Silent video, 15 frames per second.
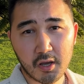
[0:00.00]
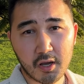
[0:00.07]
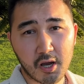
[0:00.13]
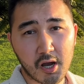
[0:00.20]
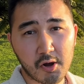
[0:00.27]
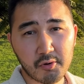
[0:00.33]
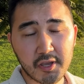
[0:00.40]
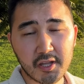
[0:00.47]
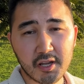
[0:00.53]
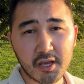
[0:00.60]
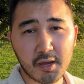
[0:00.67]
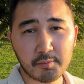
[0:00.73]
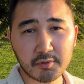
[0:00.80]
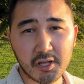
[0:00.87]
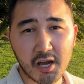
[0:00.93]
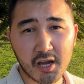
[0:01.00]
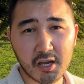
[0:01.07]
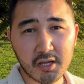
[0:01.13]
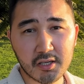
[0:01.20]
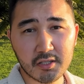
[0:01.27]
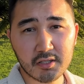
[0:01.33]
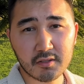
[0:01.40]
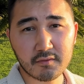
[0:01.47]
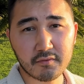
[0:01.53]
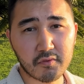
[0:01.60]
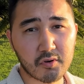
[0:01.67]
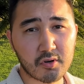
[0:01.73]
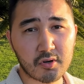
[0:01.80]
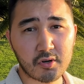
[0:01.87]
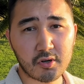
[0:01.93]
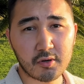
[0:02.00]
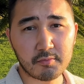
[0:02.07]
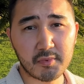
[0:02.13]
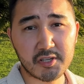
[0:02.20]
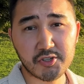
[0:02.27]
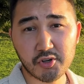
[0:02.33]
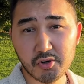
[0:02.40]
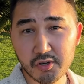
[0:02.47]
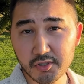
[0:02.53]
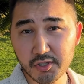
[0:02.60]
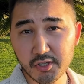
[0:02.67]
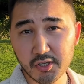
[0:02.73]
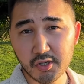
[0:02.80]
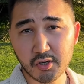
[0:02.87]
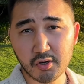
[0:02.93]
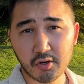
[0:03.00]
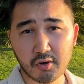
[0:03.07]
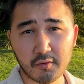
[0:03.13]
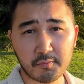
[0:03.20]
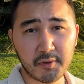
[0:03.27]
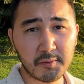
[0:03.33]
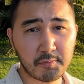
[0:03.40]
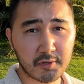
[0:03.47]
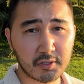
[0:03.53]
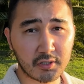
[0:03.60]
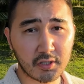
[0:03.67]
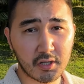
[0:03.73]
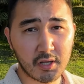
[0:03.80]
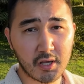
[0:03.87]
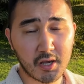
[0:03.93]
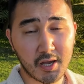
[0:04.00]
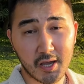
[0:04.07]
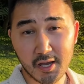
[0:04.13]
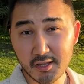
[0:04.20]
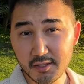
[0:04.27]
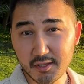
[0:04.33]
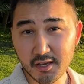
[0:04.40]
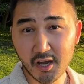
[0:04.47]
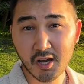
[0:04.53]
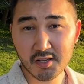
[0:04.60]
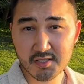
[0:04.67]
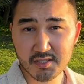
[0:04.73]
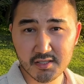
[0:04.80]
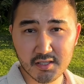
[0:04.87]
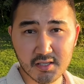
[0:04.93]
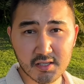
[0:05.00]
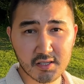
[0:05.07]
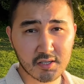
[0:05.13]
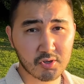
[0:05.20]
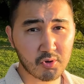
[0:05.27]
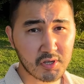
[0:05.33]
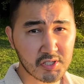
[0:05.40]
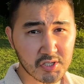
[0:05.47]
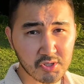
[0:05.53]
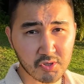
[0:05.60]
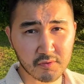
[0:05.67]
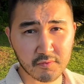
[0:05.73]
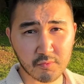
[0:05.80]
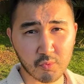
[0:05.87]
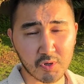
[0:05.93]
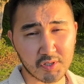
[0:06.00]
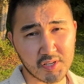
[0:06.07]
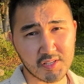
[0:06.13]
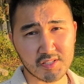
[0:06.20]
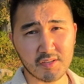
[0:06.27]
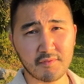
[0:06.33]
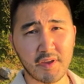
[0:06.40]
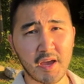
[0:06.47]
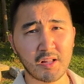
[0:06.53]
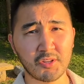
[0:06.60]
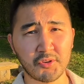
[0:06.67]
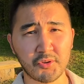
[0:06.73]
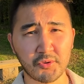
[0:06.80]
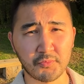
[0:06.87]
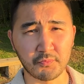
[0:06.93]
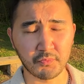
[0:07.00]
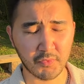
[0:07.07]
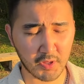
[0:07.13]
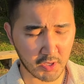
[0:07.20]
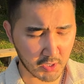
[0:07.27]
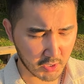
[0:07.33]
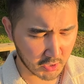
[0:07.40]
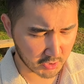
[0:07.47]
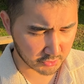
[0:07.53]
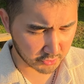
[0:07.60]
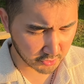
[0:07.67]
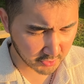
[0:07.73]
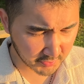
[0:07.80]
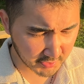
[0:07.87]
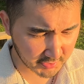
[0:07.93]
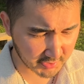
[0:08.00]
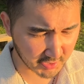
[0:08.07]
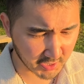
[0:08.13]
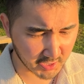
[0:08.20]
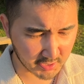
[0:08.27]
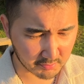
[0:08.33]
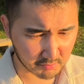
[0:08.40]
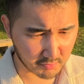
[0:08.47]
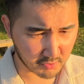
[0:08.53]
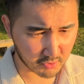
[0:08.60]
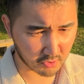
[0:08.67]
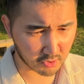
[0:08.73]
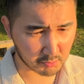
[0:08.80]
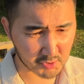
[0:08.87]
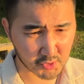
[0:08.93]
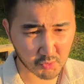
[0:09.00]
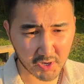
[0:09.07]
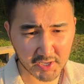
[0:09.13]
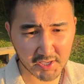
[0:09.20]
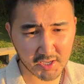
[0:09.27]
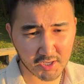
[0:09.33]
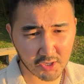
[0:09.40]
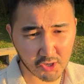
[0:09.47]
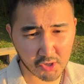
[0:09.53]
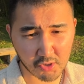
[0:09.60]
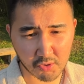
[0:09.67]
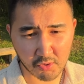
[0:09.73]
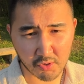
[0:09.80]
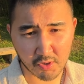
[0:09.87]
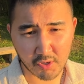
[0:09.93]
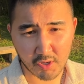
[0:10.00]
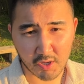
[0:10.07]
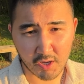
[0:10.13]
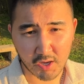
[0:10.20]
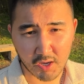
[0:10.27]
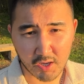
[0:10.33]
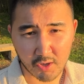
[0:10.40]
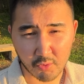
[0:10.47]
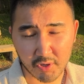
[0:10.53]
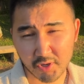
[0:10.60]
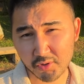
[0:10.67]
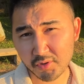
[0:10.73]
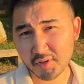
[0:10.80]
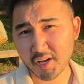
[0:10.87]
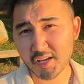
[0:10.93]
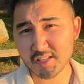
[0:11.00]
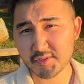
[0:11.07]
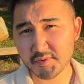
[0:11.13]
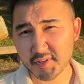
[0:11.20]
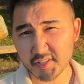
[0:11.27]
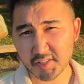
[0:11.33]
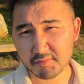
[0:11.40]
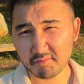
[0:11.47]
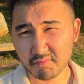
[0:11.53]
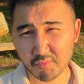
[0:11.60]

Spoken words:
How can I apply it for majority of people? And they asked the question of what is the value? During the time, almost 1 year ago, we couldn't answer it.